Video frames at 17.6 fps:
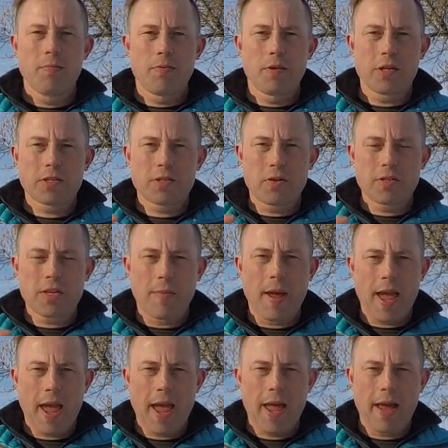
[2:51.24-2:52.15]
blisters on
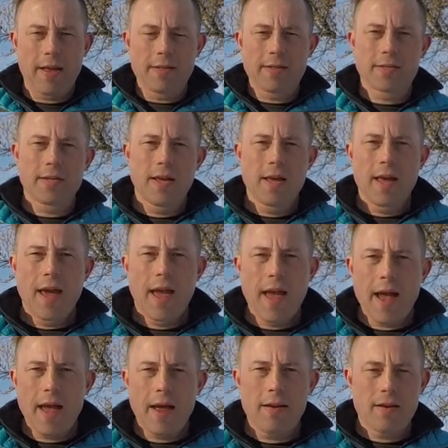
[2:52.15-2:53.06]
my hands
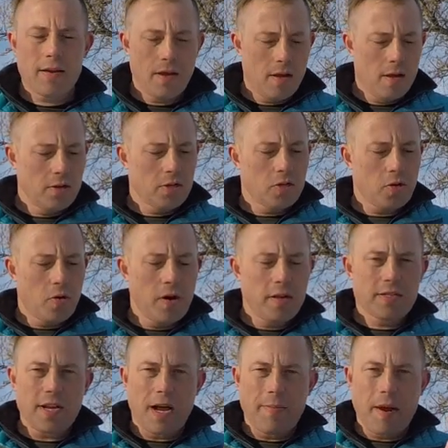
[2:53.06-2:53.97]
and
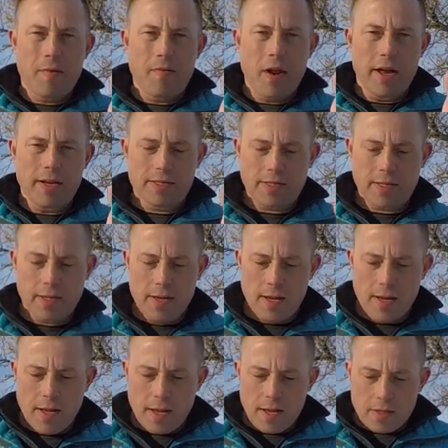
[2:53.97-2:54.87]
soreness on my wrists.
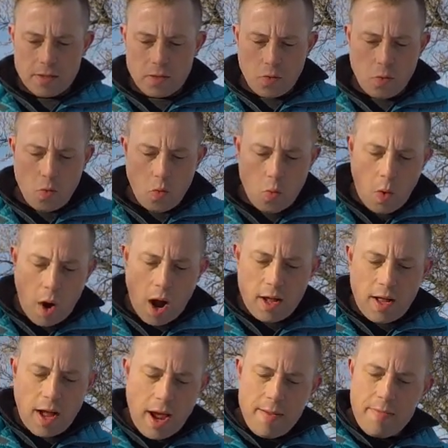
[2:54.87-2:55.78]
So
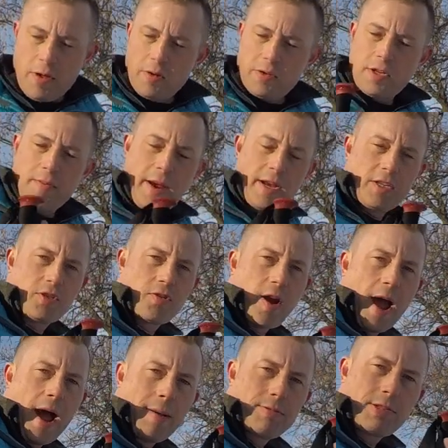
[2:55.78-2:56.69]
while I'm using my
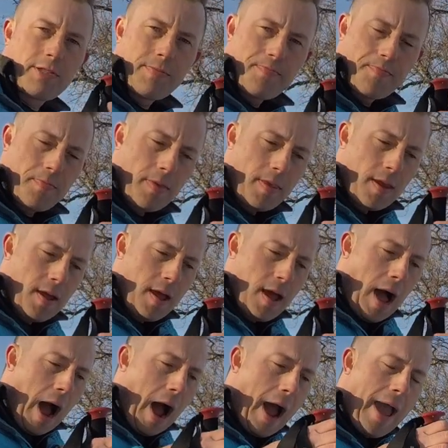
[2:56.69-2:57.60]
straps,
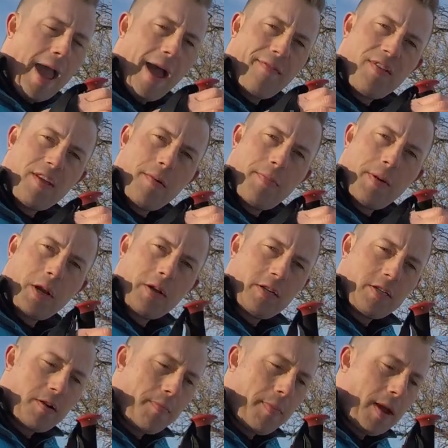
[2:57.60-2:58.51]
I have the
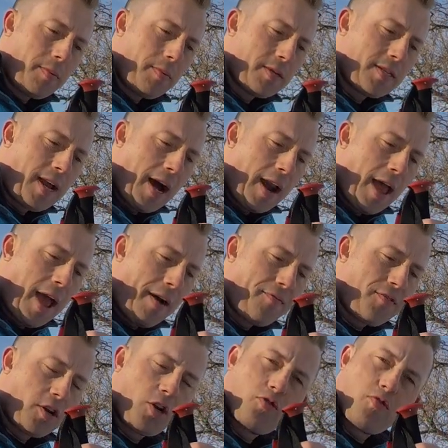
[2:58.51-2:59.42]
ability to be able to not
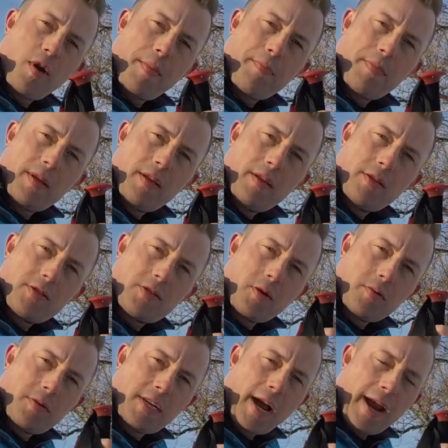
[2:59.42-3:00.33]
have to grip
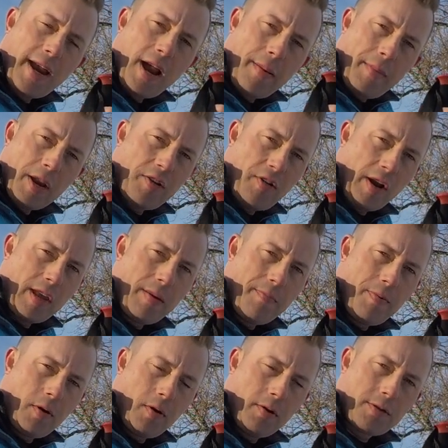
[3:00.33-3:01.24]
so tight on my trekking
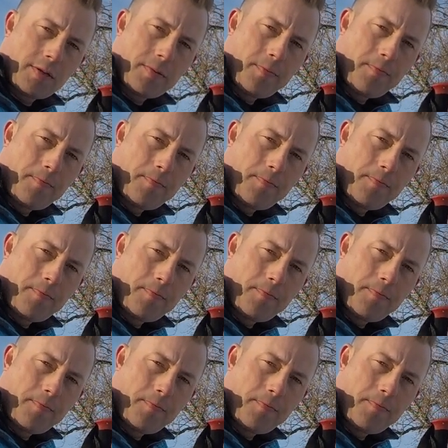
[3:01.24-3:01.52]
poles.